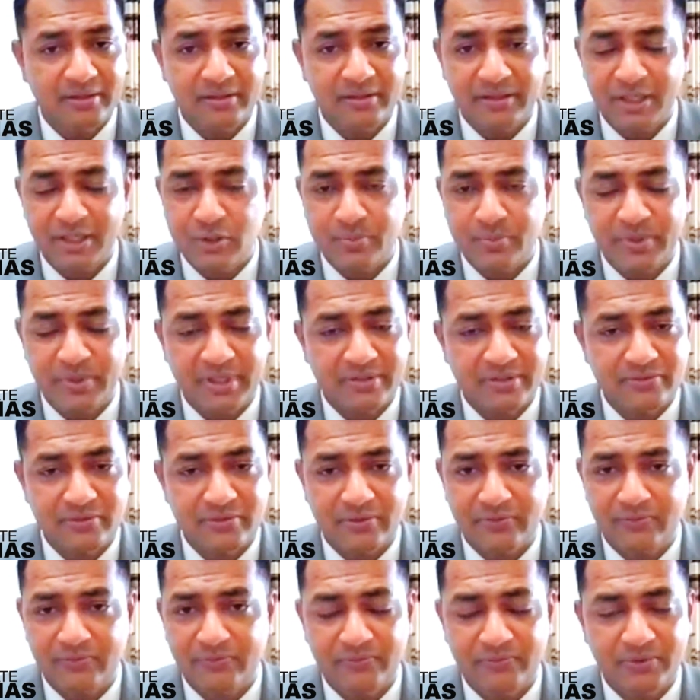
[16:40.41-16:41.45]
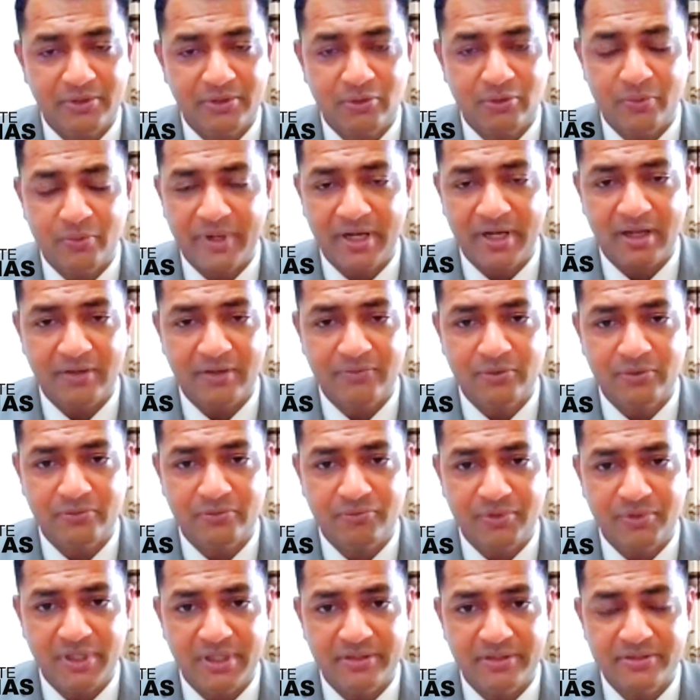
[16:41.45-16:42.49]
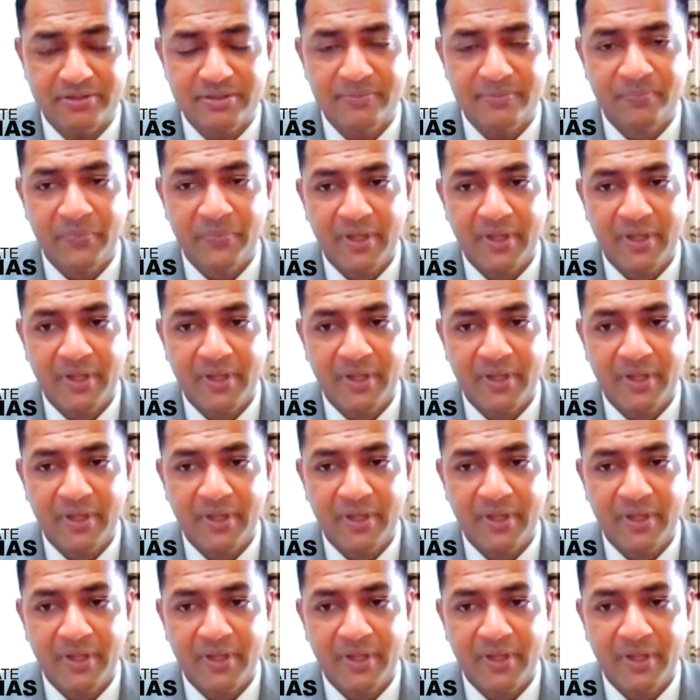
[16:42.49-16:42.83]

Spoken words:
experience of 2.5 to 3 years.